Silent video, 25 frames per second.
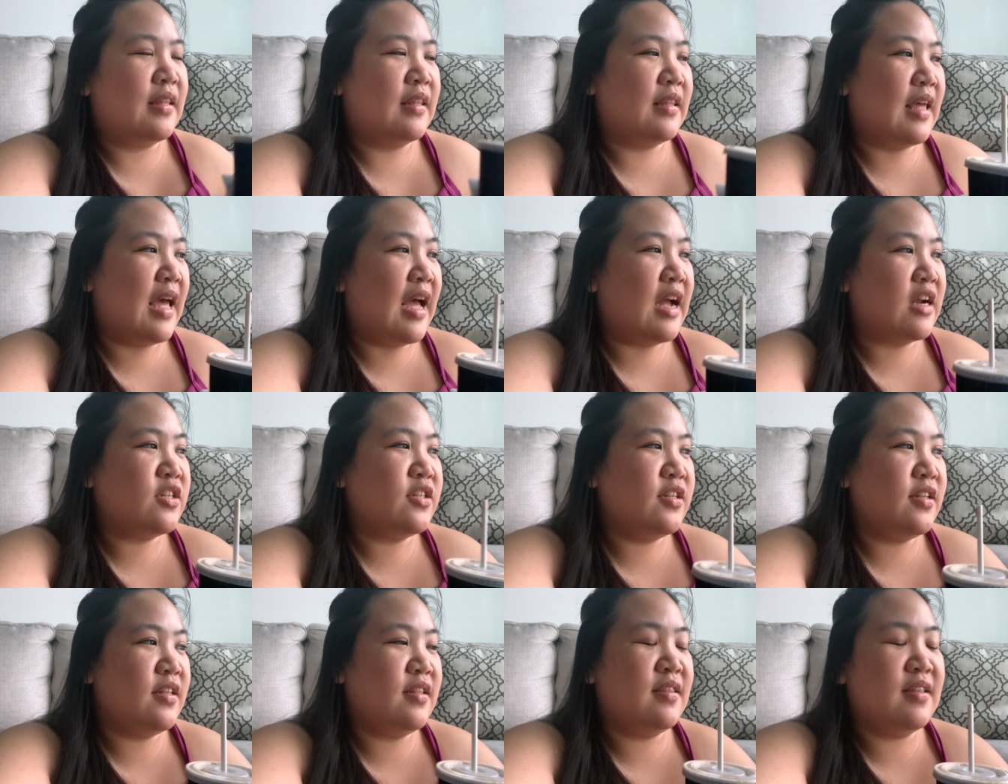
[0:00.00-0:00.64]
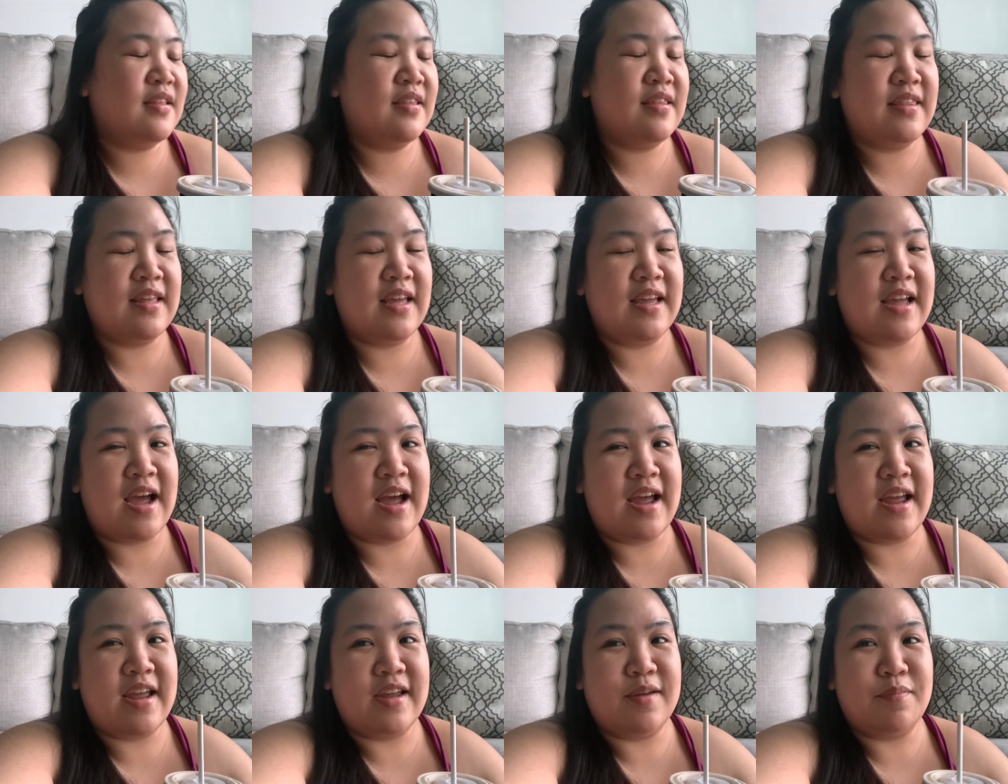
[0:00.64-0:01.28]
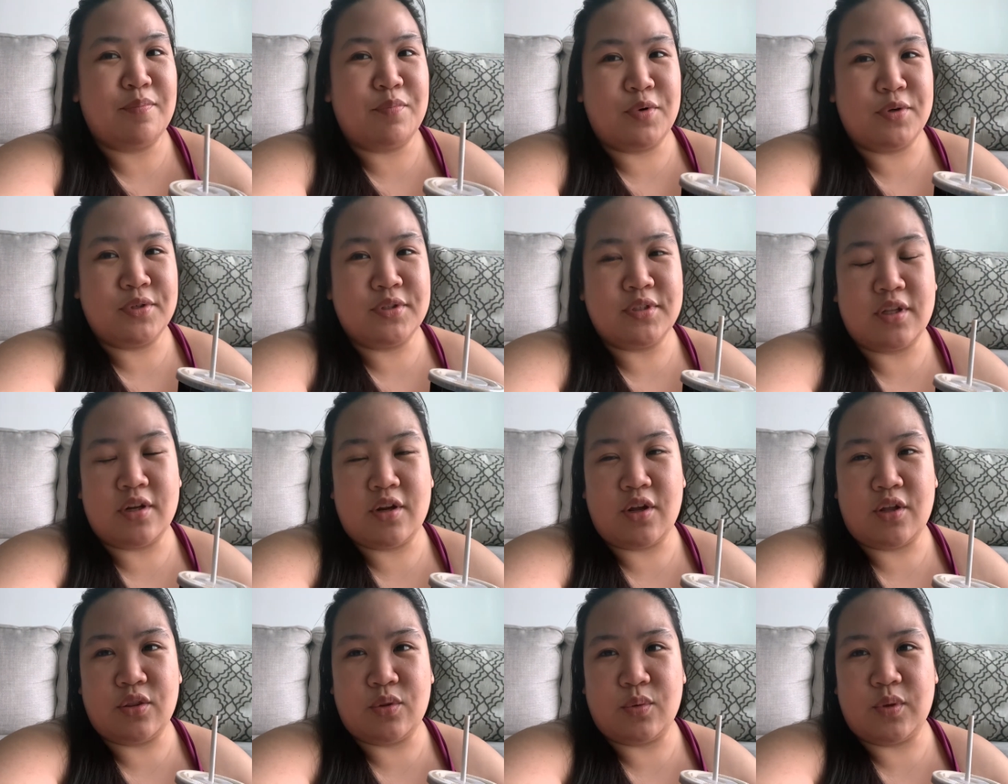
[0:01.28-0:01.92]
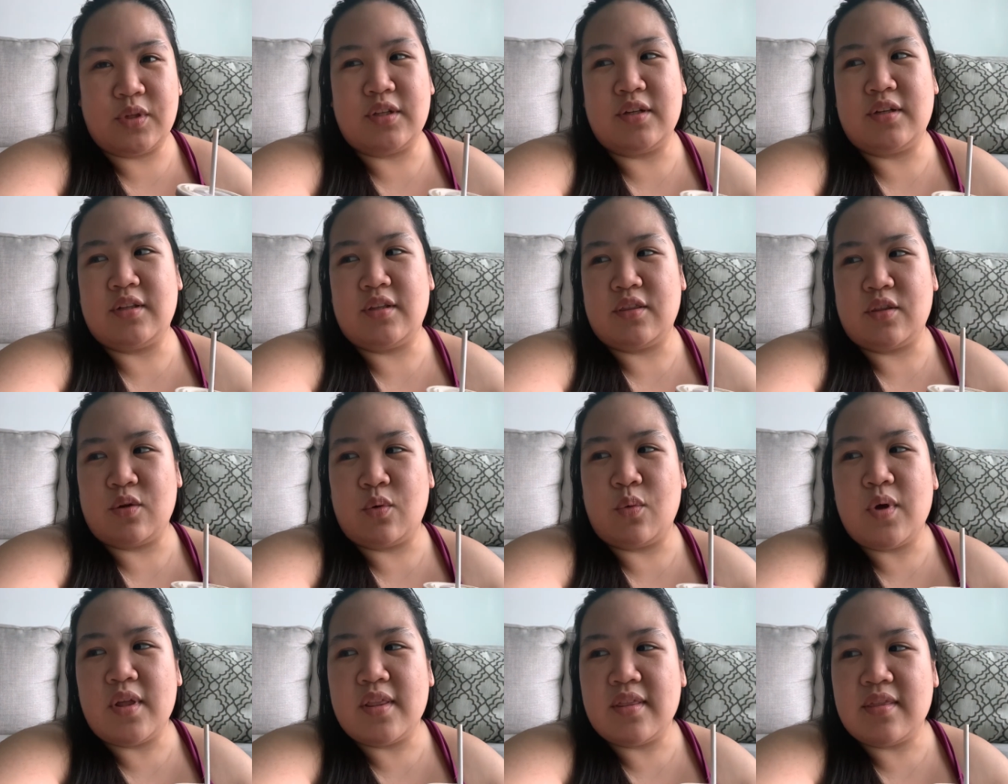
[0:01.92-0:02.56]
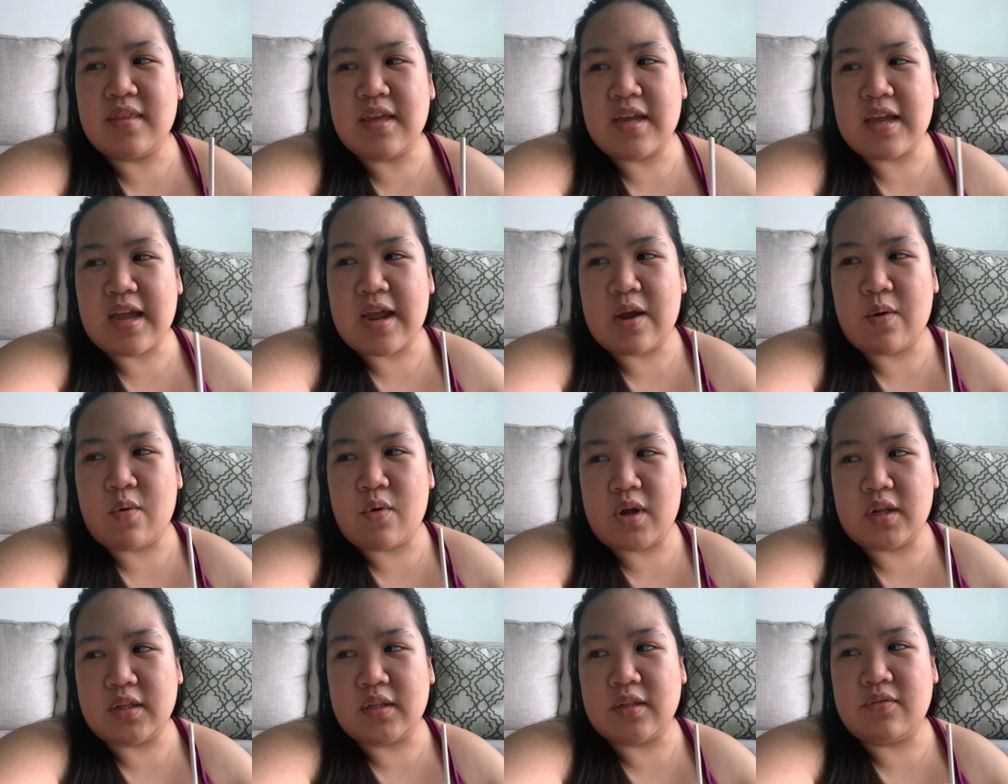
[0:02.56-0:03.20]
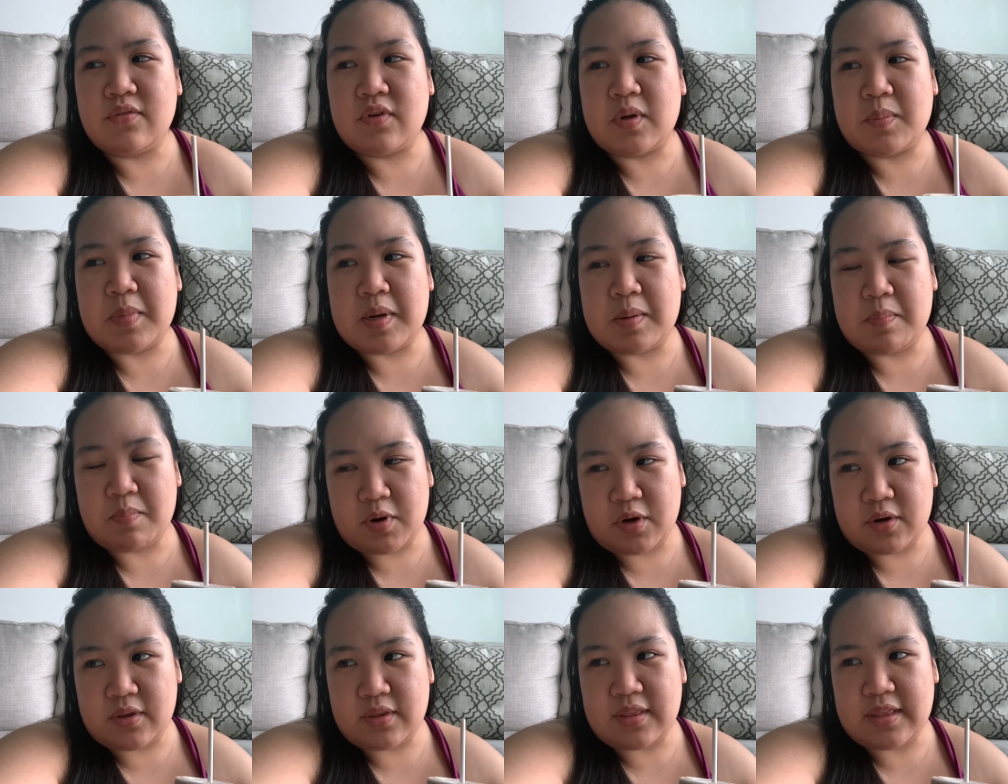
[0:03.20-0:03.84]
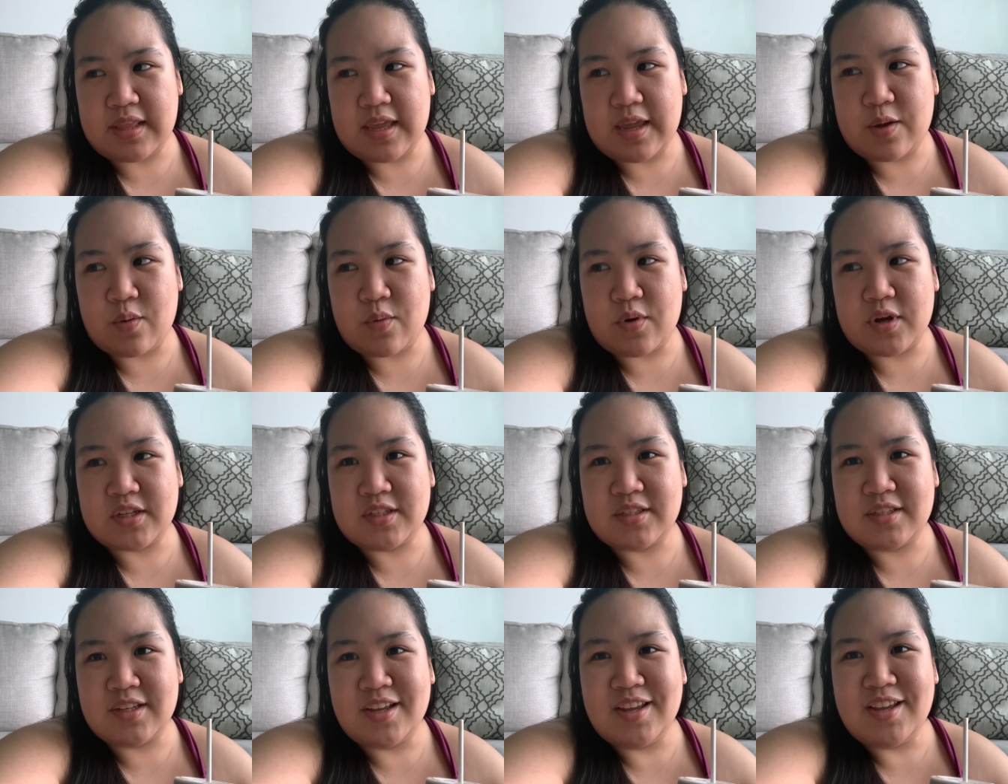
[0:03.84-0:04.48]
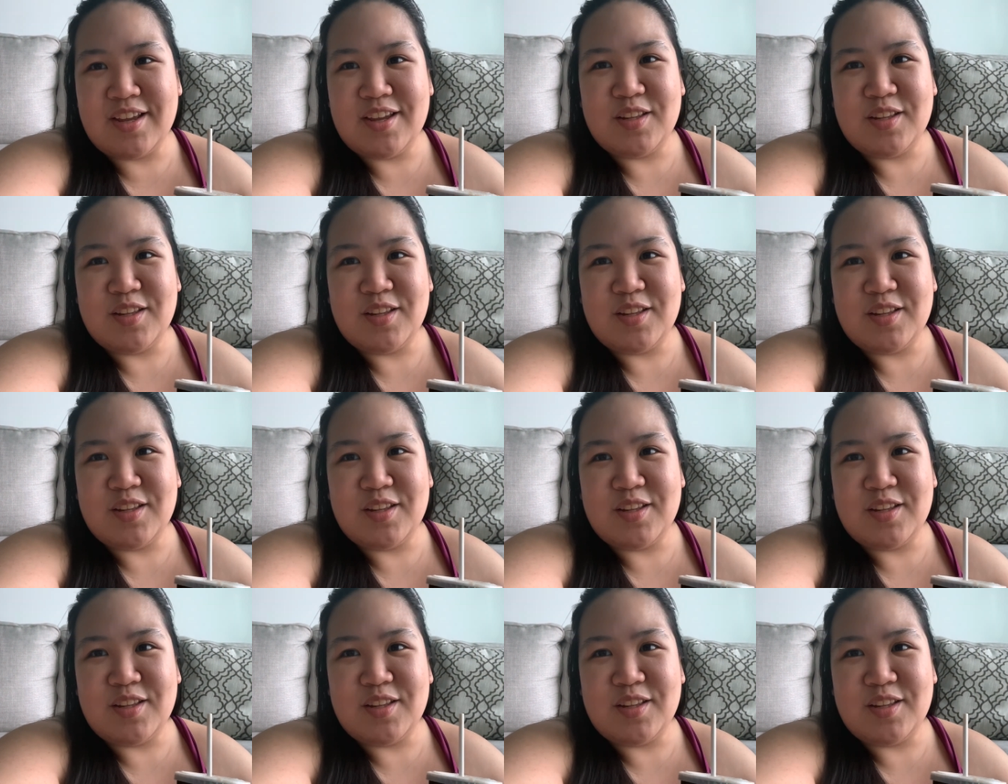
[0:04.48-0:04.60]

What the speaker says: Actually, the thing I posted on Twitter, that the one thing I wanted for my birthday was